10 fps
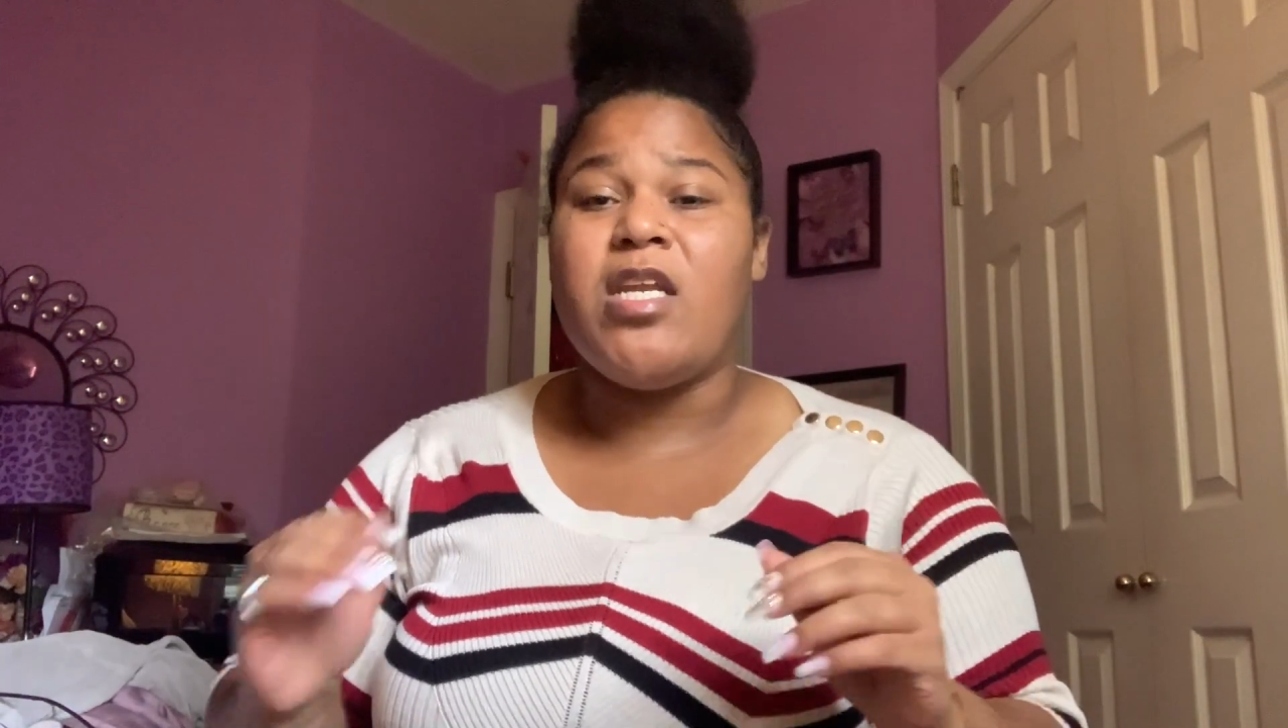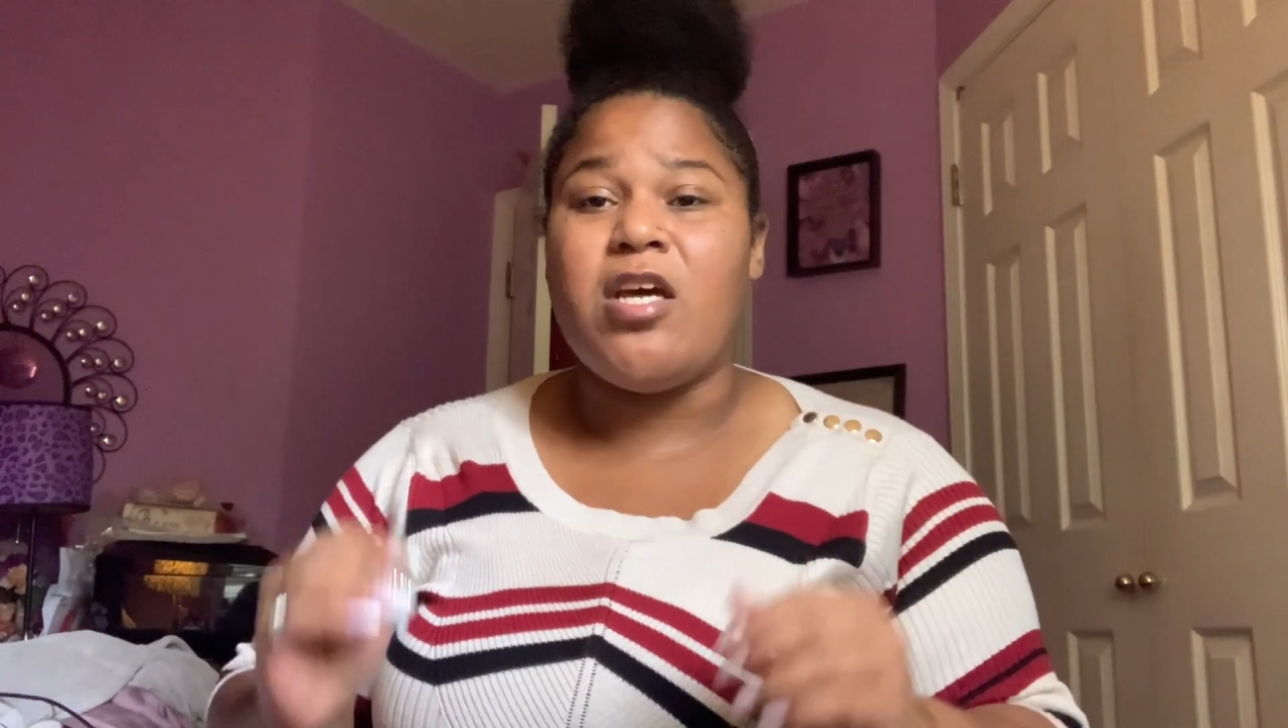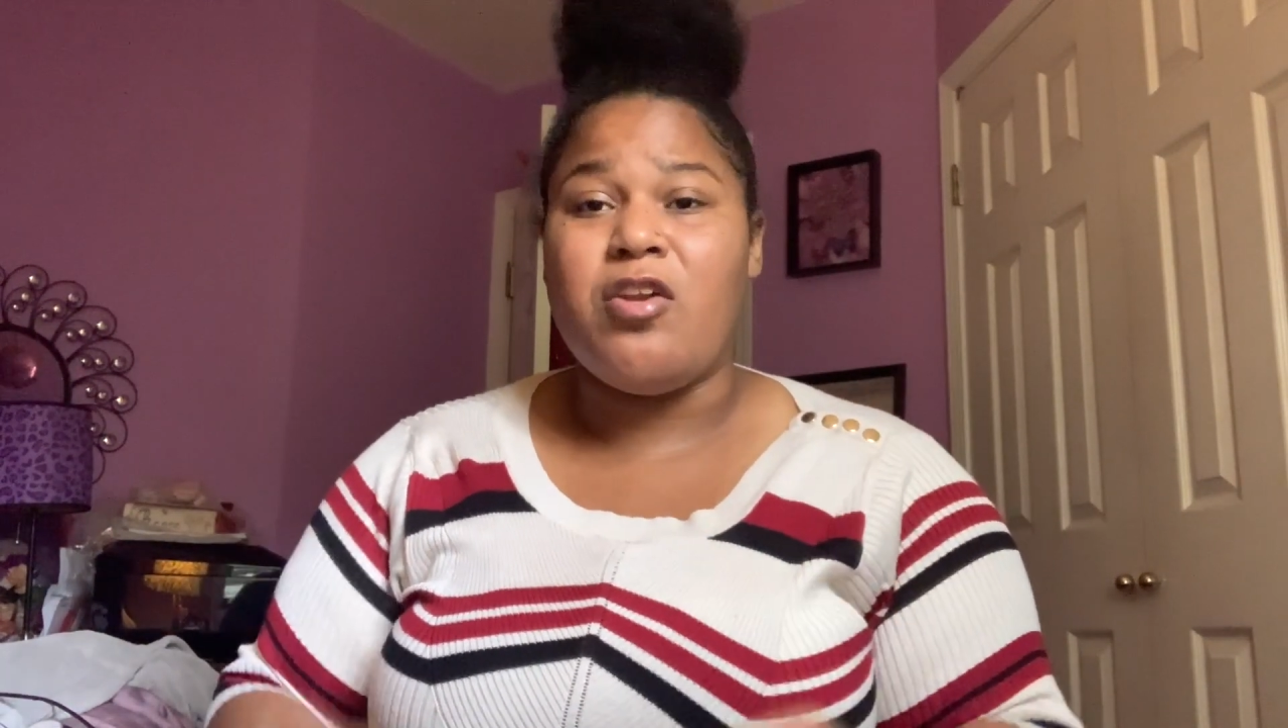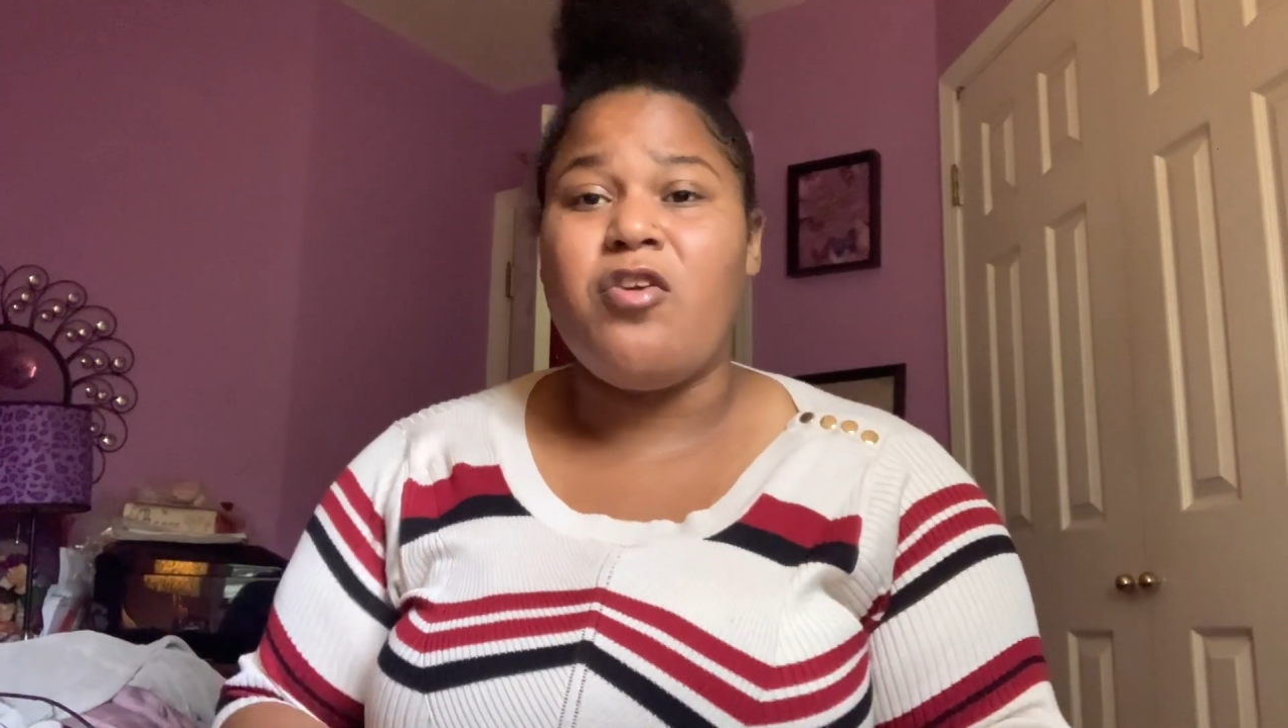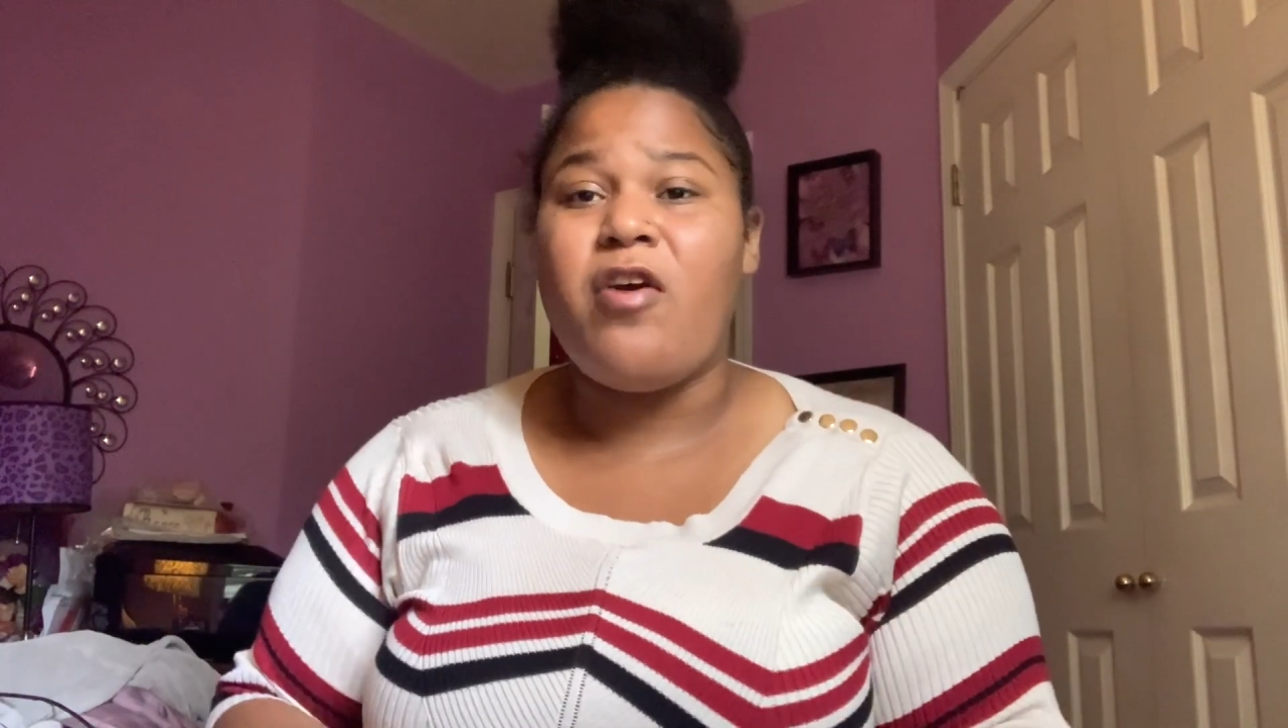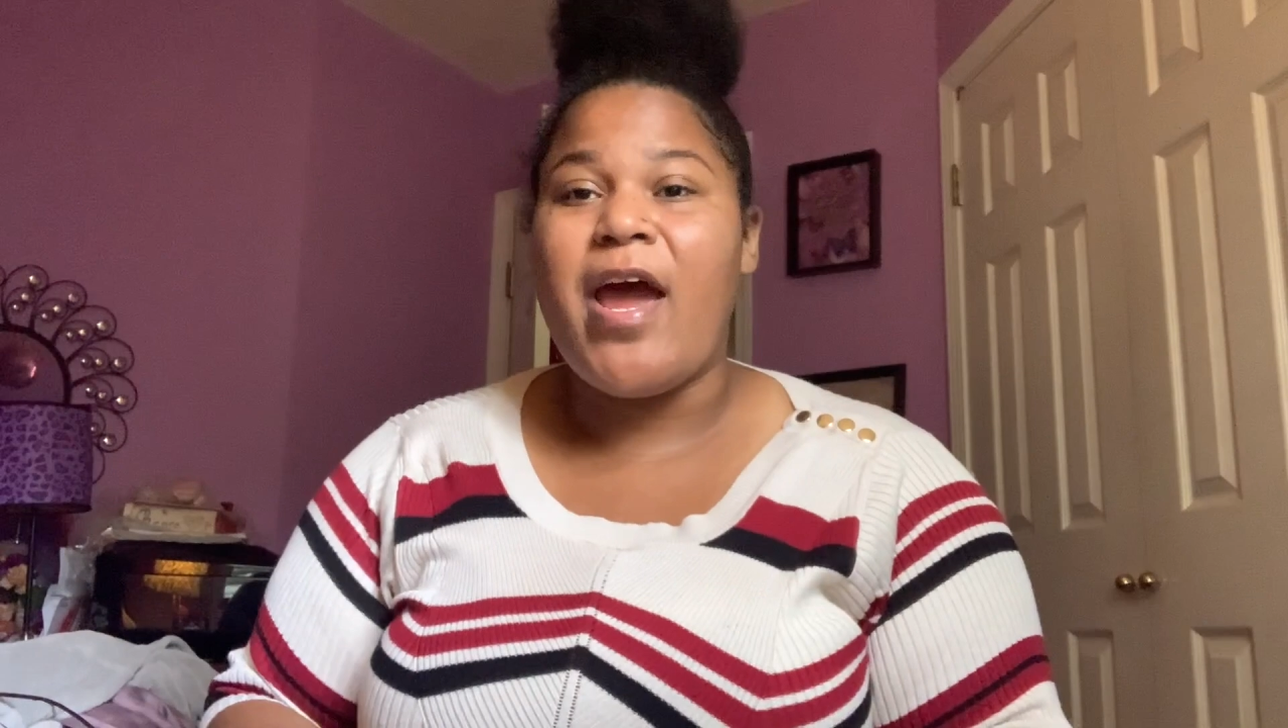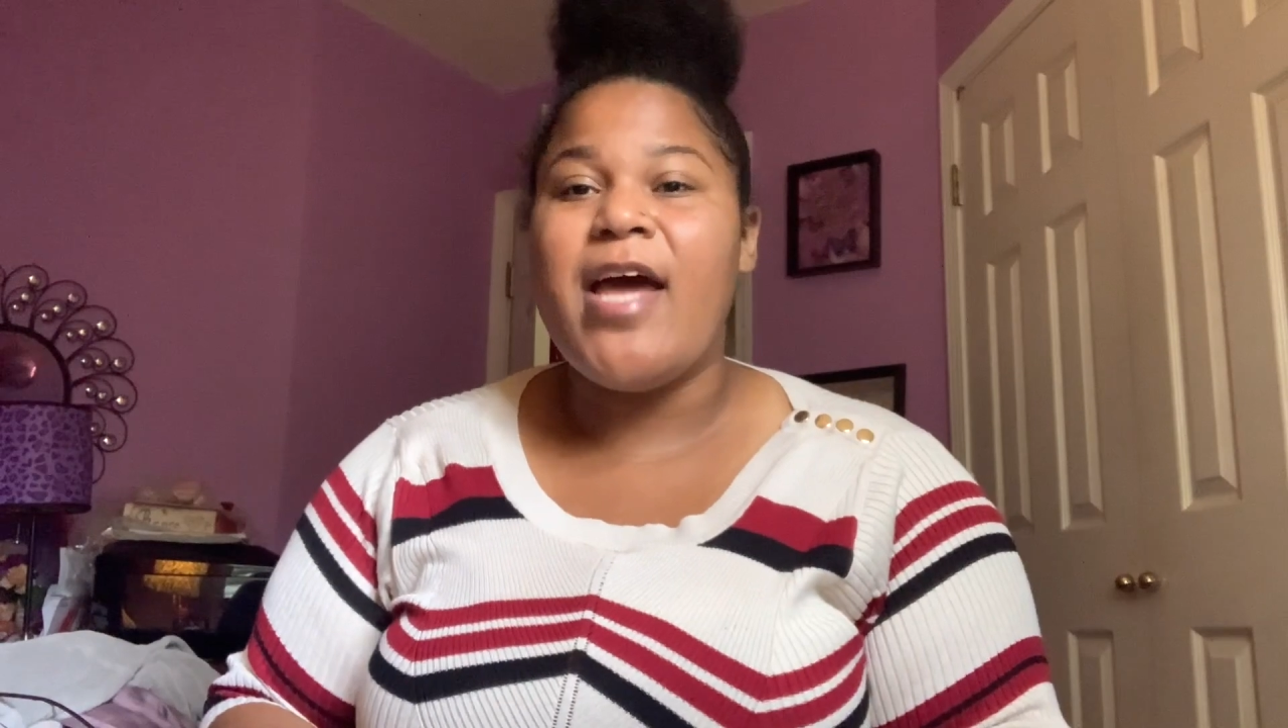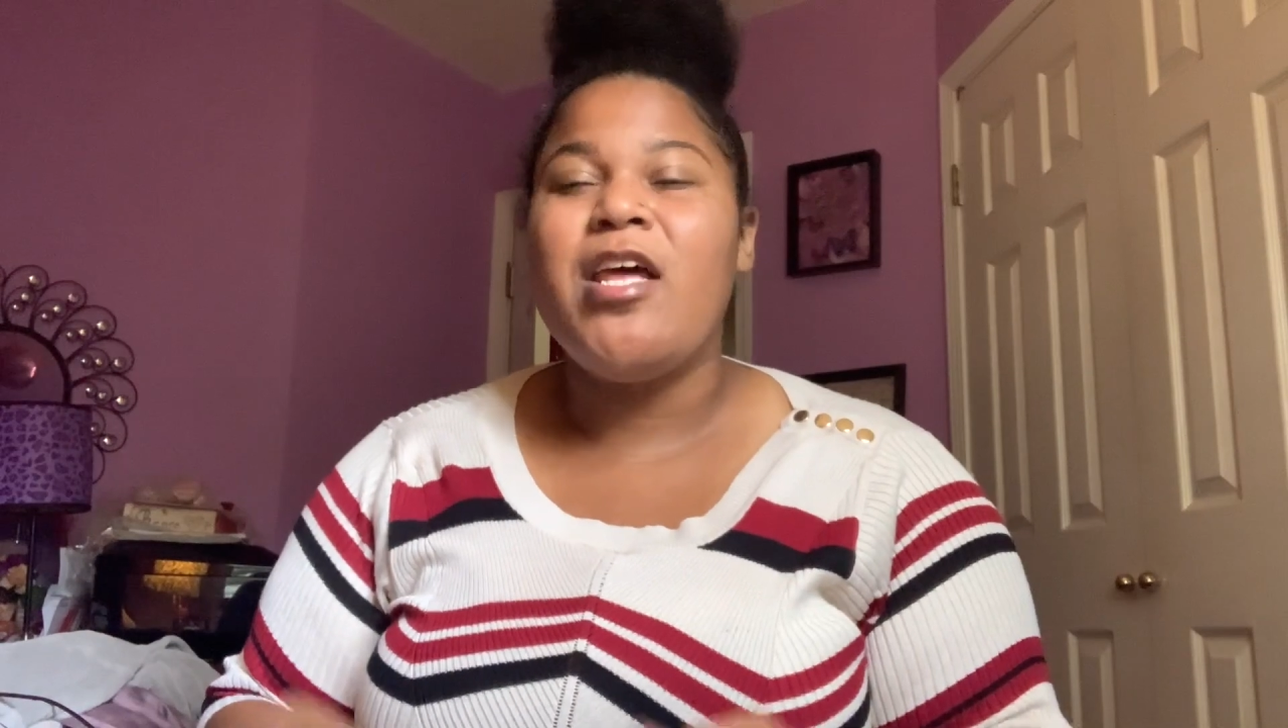in undergrad,